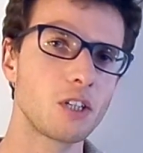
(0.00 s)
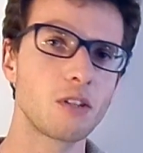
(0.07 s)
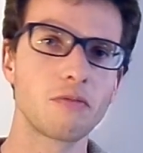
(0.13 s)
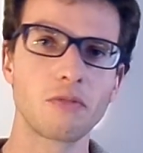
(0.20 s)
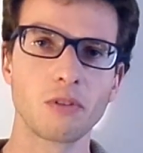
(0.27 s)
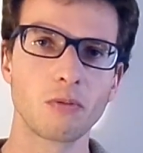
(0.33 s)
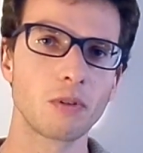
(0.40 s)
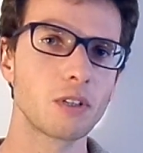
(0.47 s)
if
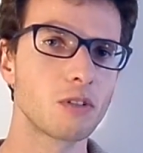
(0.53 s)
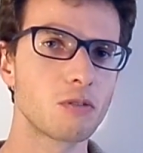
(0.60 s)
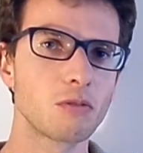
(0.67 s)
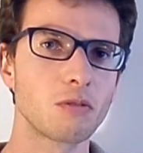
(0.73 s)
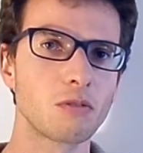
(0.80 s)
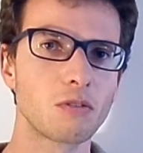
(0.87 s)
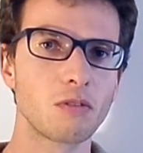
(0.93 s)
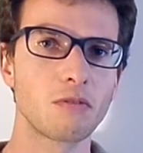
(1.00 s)
you want
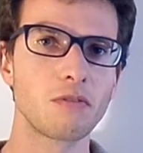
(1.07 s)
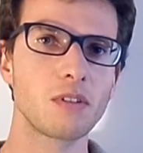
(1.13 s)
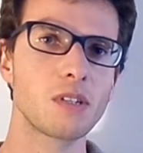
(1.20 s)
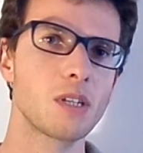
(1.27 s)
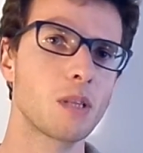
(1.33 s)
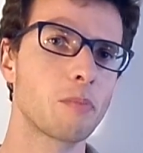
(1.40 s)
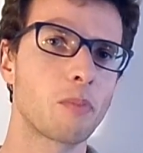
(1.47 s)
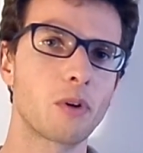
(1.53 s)
to
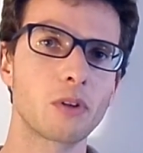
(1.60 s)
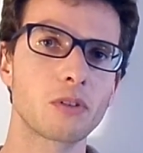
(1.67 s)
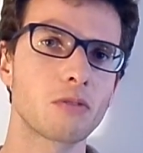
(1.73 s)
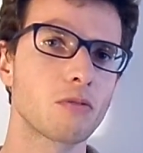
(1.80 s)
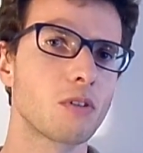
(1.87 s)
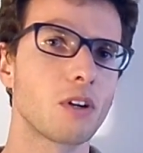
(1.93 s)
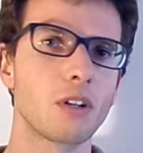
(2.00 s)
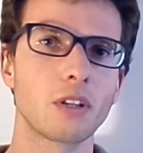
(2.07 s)
visit
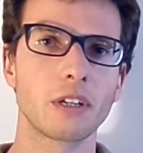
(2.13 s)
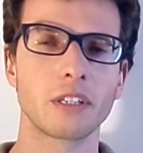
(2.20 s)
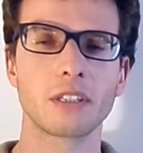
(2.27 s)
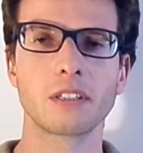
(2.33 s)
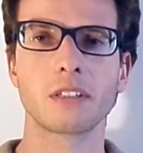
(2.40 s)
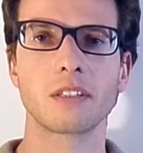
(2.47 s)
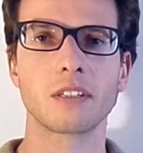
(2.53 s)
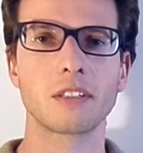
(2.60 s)
Portugal
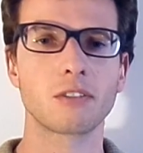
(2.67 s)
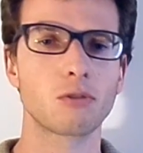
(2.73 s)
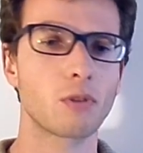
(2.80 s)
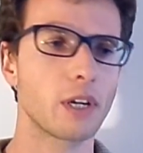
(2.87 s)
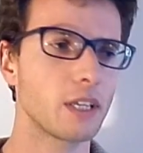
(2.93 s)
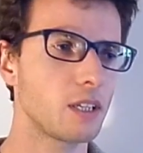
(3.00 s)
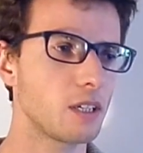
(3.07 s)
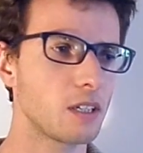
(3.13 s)
and
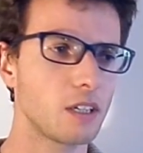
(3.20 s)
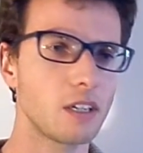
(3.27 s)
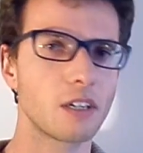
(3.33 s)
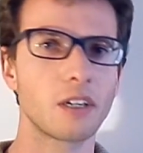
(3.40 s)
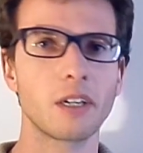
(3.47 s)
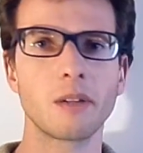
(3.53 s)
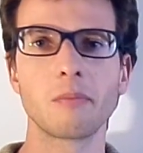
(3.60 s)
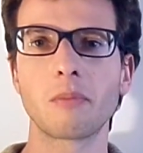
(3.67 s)
riding here
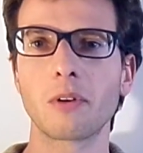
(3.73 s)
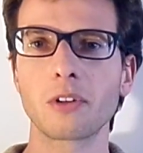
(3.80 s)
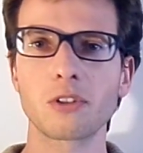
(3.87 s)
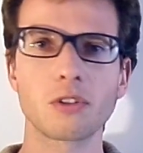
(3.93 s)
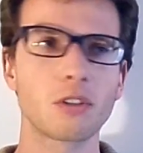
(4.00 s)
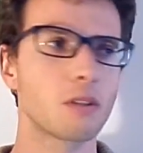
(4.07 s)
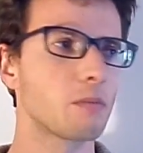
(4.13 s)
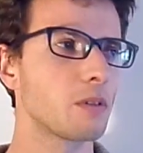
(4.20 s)
in
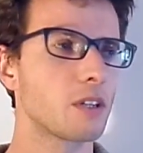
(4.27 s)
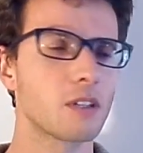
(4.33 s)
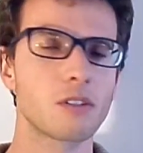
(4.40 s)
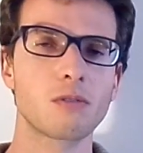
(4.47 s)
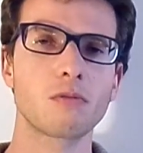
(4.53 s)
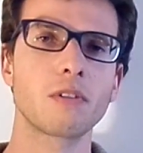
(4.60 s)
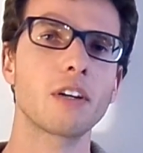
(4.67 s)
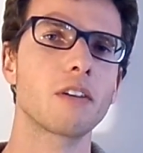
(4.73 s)
Portugal,
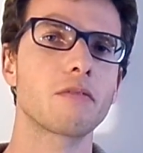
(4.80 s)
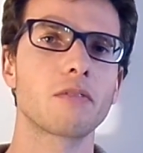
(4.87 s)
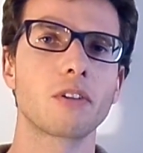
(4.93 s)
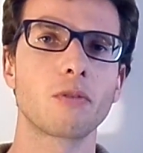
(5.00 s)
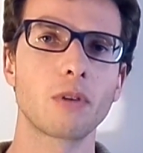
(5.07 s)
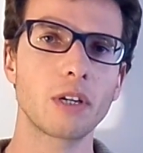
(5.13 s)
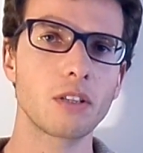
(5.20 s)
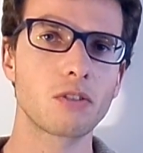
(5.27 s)
because we have
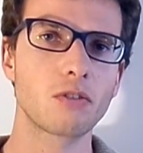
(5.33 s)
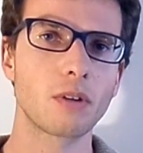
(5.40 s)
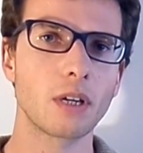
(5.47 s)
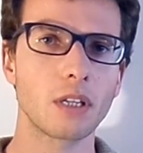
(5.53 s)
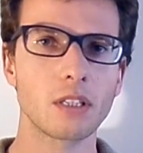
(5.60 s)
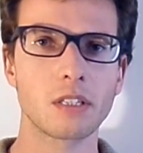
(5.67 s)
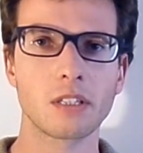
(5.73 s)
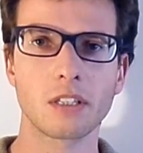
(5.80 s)
great
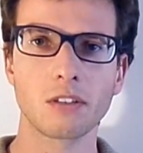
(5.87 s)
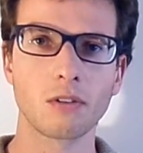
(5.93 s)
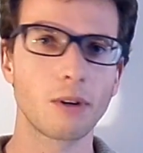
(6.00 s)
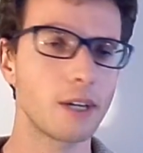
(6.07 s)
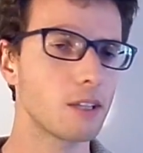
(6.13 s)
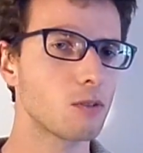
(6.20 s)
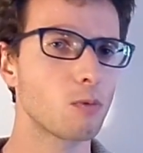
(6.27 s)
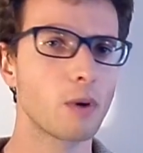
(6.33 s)
trails and
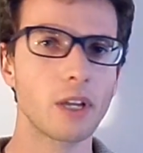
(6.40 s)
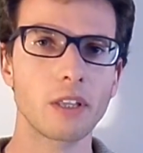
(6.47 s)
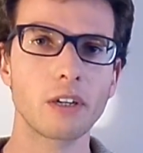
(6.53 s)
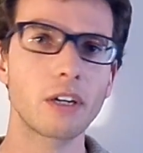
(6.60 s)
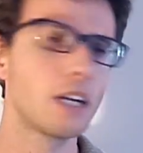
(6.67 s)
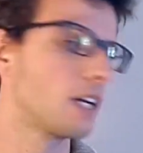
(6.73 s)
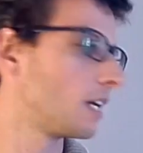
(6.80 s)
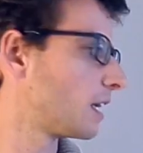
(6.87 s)
great
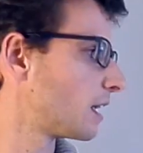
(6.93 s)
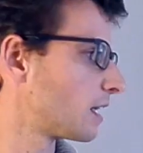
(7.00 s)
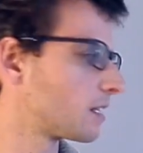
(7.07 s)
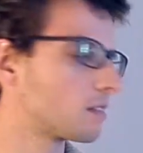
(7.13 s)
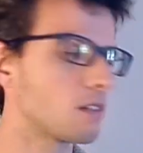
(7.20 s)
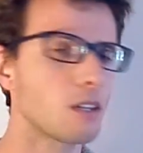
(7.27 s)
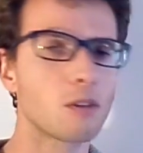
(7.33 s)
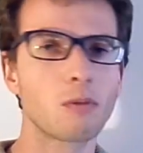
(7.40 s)
weather,
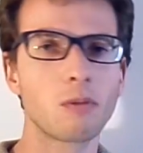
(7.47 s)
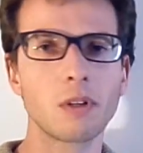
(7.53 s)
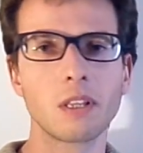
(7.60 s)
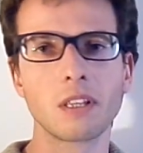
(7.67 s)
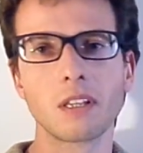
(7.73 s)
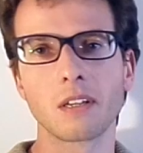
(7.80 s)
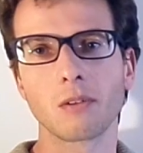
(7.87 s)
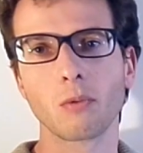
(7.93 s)
talk with
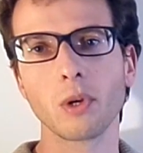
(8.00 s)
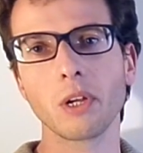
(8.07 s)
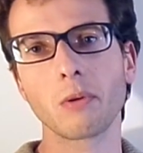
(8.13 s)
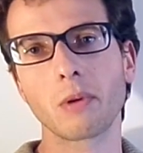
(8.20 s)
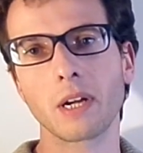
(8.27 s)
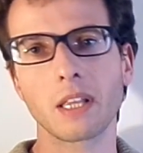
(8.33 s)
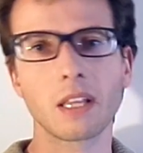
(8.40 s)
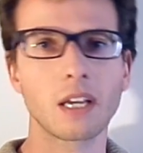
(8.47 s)
the We
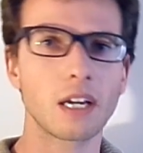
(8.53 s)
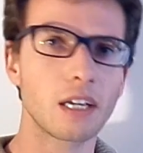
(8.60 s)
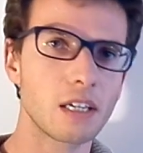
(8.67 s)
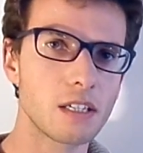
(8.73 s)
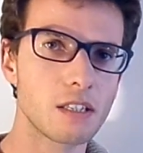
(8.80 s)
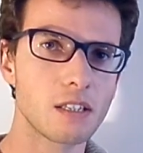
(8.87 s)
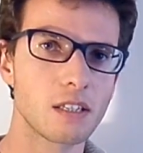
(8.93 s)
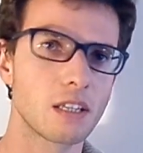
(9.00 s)
Ride
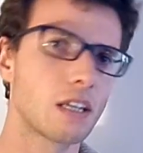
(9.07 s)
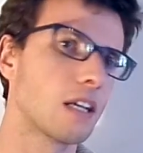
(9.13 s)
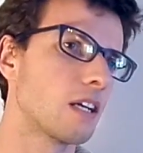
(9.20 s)
guys.